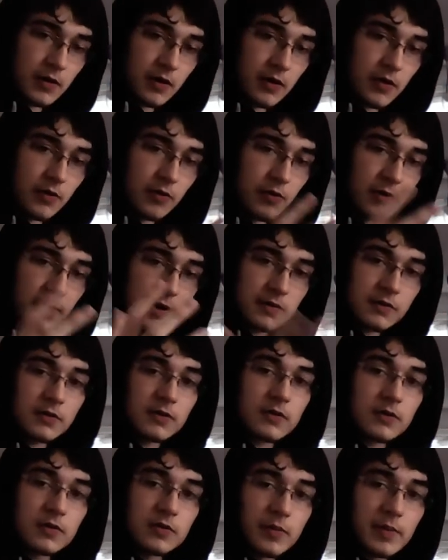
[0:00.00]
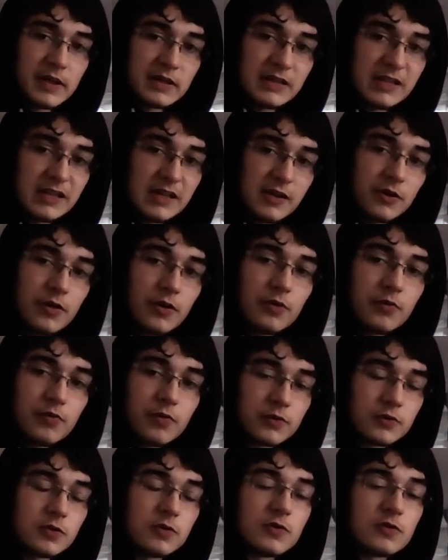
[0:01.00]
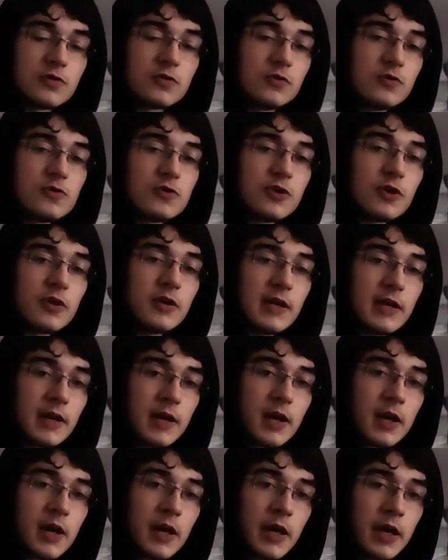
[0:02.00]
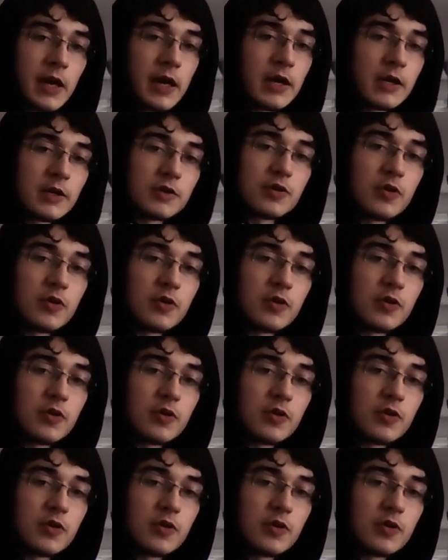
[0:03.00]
around the material you want to study. So